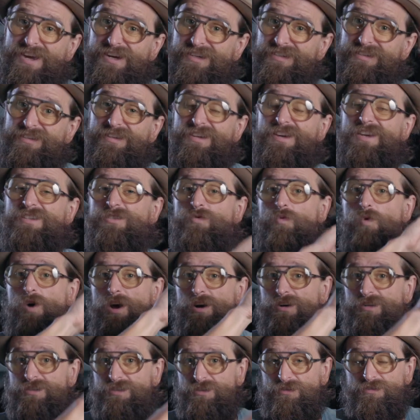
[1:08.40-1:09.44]
actually is a
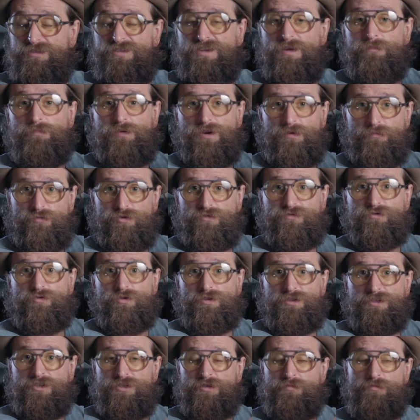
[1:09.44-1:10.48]
water sealed zip, but it moves
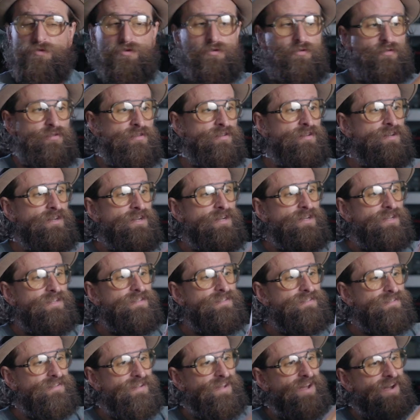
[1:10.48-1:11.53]
really smooth.
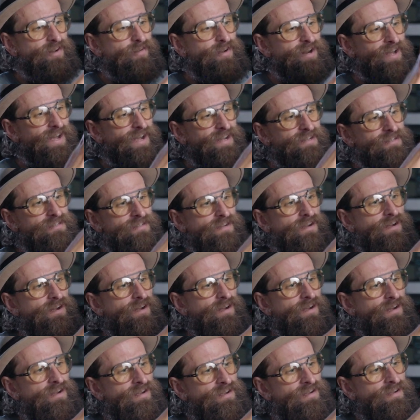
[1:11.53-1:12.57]
See how it has a,
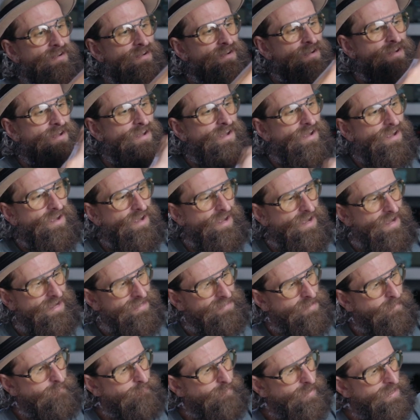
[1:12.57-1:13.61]
uh,
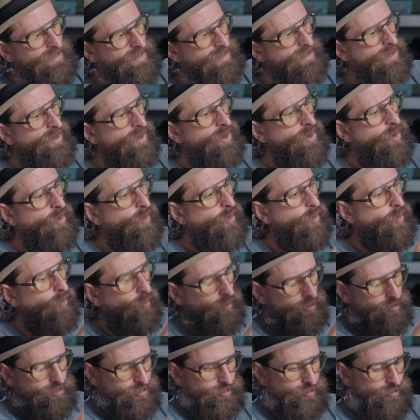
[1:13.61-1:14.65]
has a big
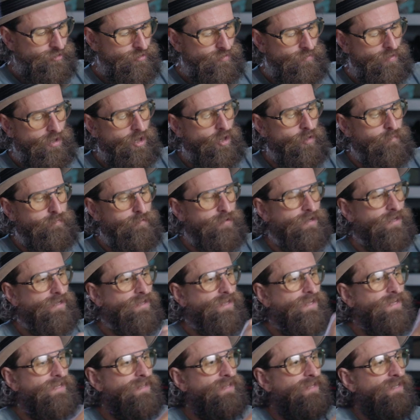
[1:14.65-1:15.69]
horseshoe opening
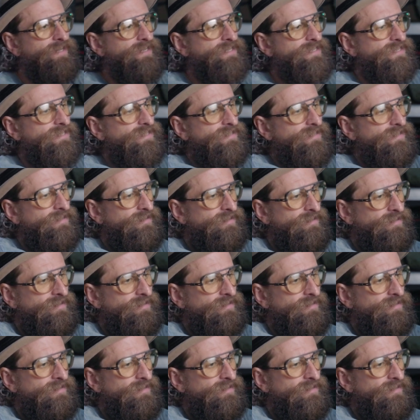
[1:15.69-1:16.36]
like this?